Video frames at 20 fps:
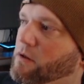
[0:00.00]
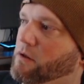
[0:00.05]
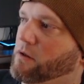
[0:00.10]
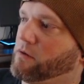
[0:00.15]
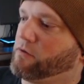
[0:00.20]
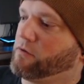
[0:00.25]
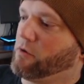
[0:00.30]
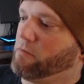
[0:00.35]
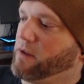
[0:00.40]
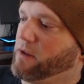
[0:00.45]

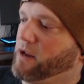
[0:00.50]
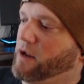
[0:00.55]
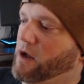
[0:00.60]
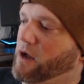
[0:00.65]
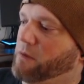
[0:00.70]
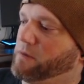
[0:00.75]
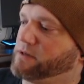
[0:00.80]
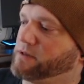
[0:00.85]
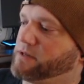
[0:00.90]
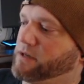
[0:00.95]
So me, I'm
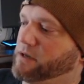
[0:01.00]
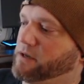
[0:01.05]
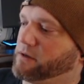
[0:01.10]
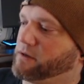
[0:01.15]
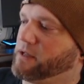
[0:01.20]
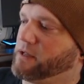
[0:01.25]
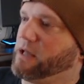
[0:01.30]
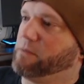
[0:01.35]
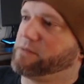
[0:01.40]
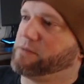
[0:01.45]
just gonna
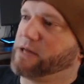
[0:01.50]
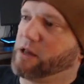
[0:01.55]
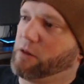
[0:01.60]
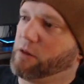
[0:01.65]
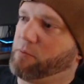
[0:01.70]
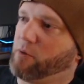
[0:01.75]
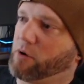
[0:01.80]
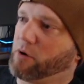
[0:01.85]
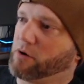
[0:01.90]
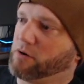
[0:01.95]
keep
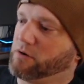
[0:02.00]
teleporting.